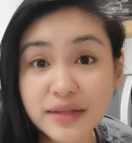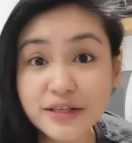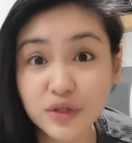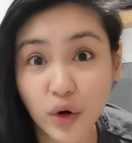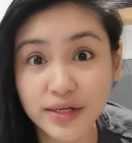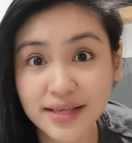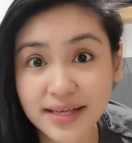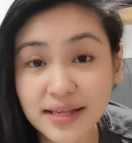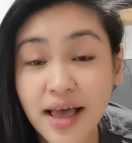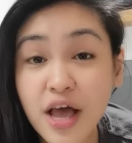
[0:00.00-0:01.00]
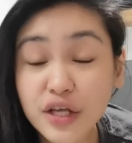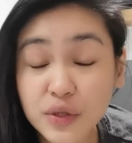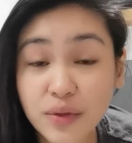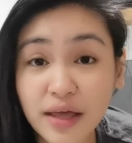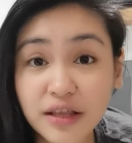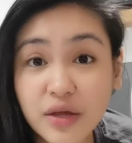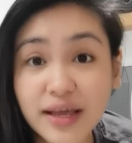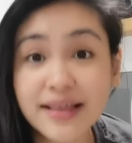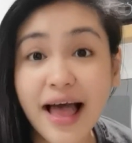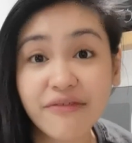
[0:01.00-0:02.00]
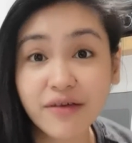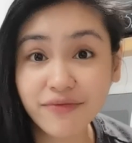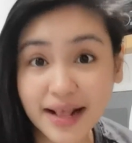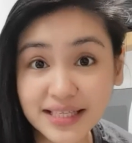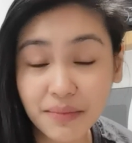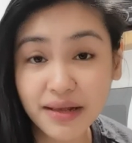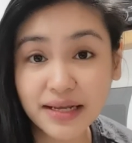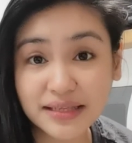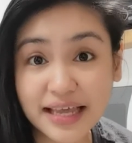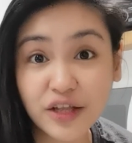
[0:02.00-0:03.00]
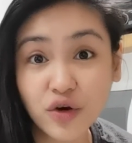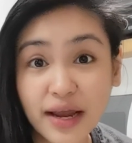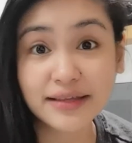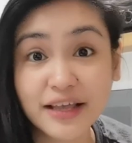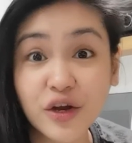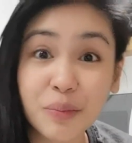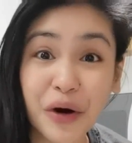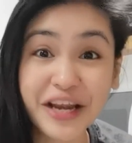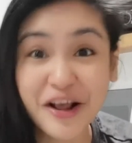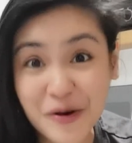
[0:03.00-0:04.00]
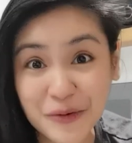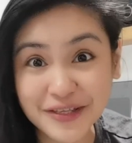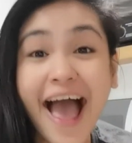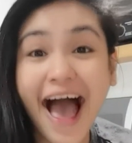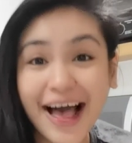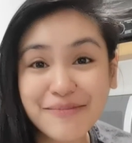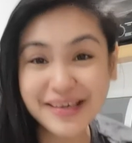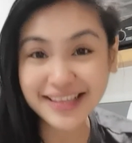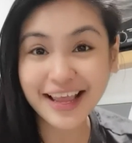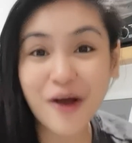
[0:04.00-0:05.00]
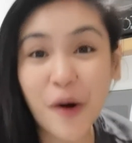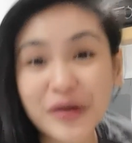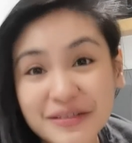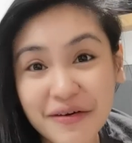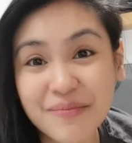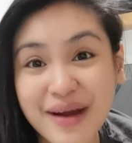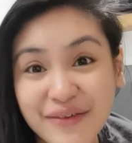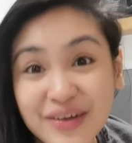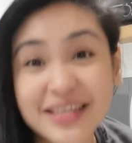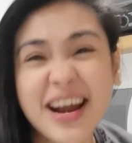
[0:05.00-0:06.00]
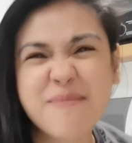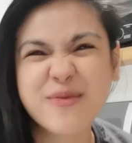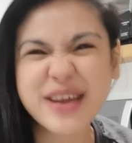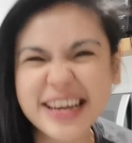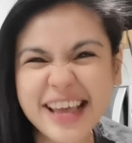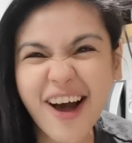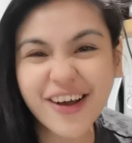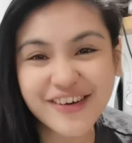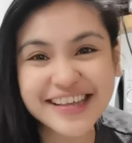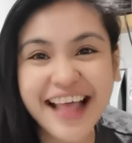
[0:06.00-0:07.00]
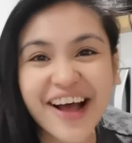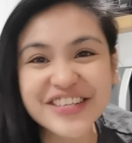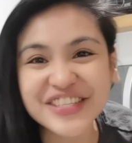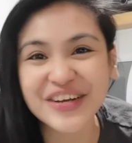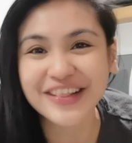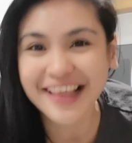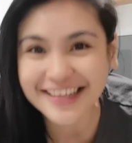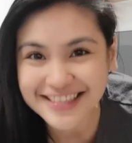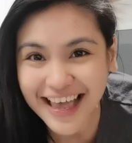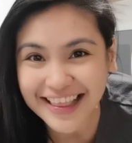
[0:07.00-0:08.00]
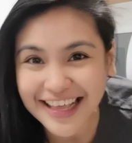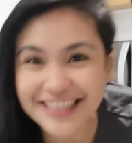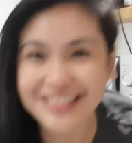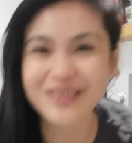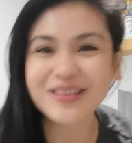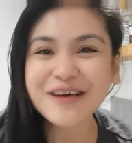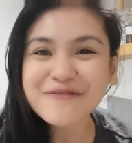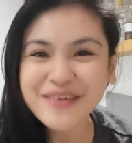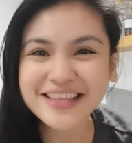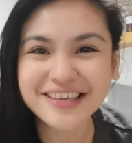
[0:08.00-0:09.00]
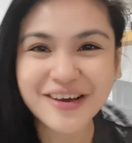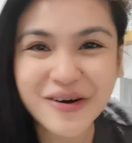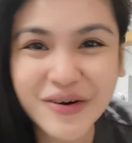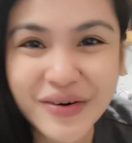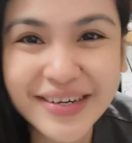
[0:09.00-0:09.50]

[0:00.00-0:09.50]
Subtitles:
sources so that you can have the flexibility in creating your morning oats. I'll be eating oats for breakfast and I'm really hungry now, so let's get into the video.